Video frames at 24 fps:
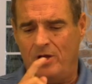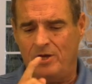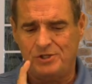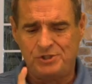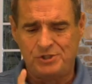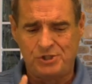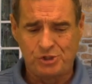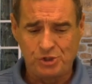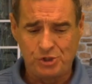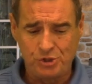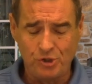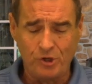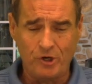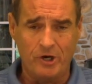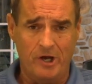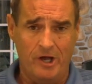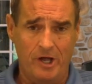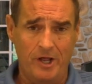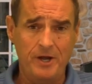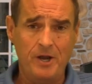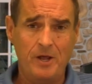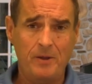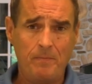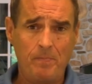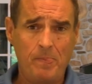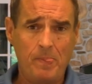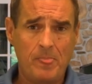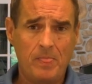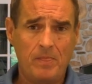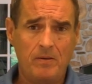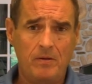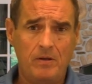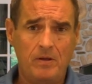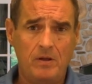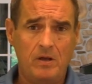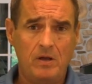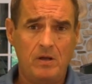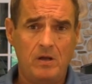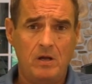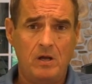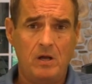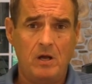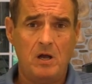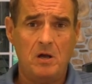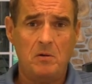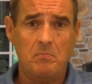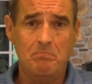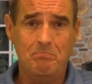should
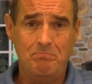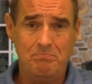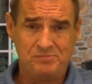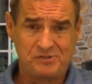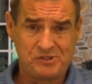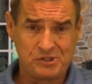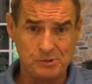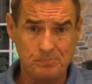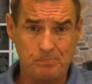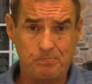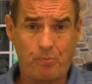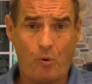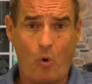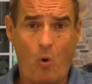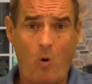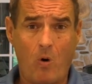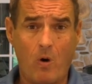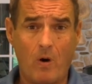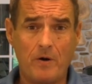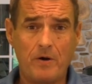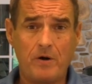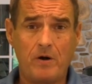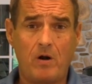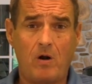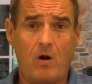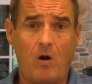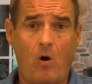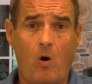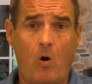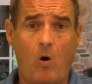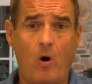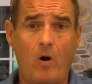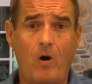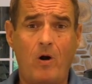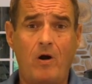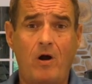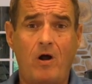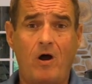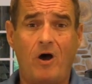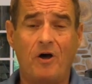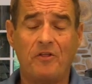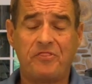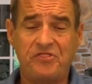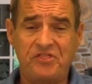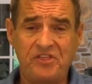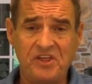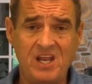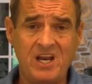support or
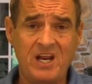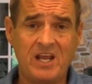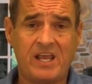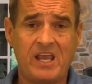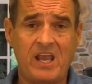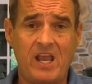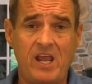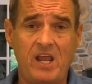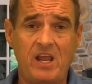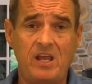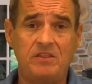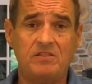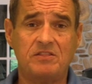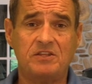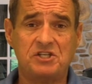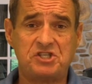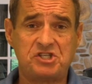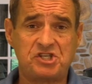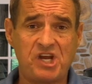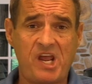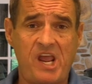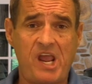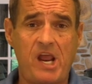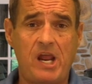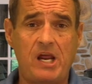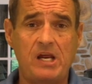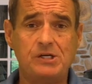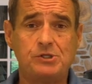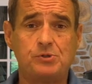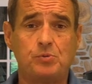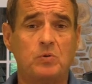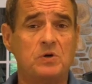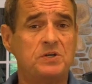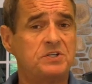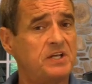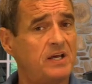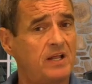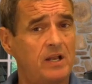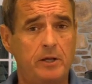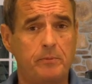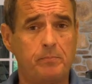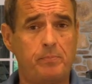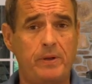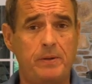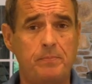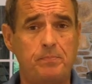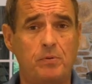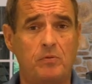authenticate the change we're
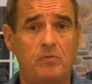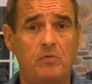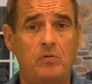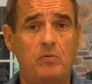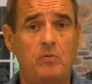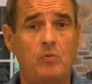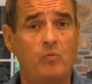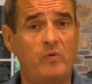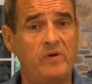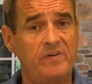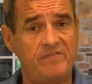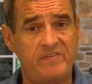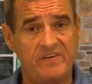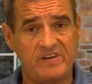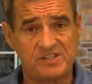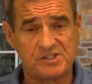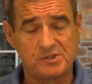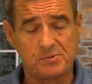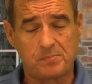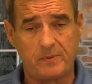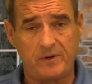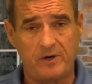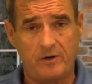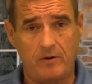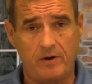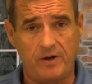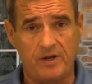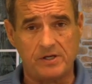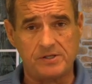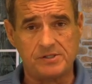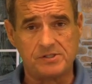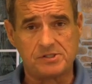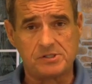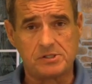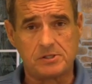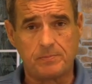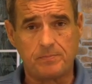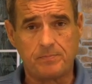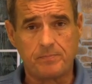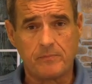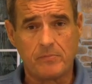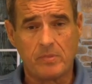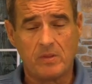telling people we've experienced.